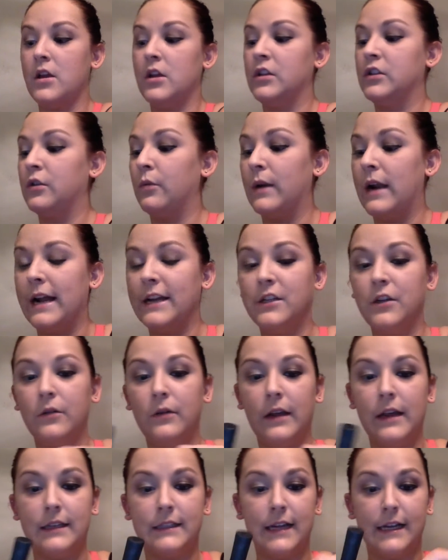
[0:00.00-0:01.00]
So what I do
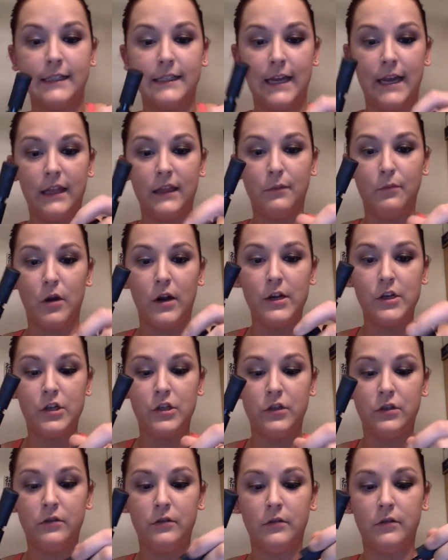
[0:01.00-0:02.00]
is I take the
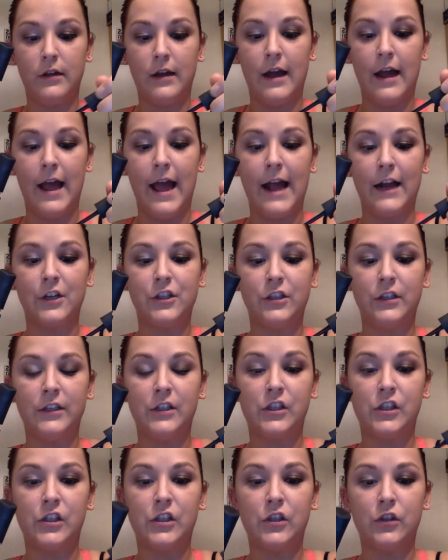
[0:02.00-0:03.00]
brush, I actually
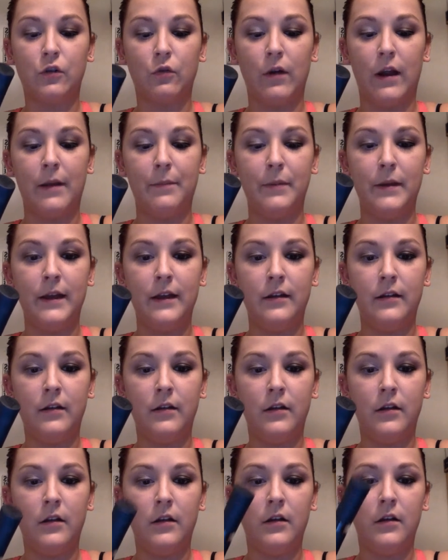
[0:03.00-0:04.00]
scrape it,
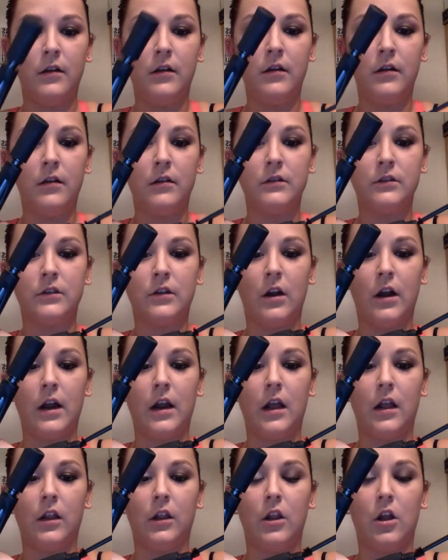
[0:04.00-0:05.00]

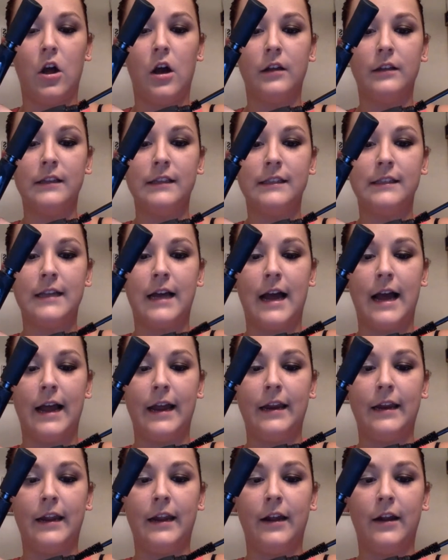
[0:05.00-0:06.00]
along the
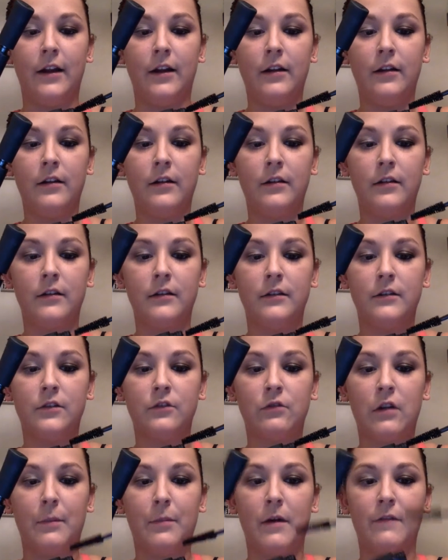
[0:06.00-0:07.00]
side here,
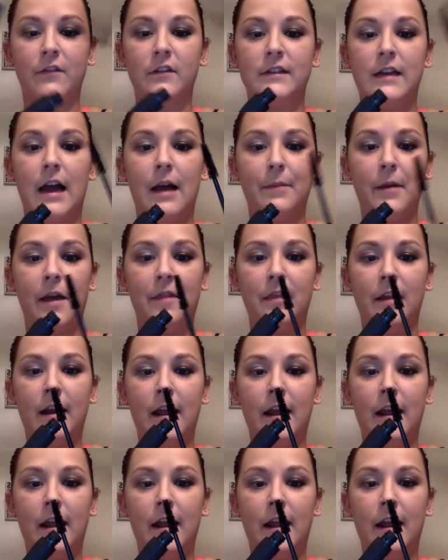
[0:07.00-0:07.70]
scrape off the top, and then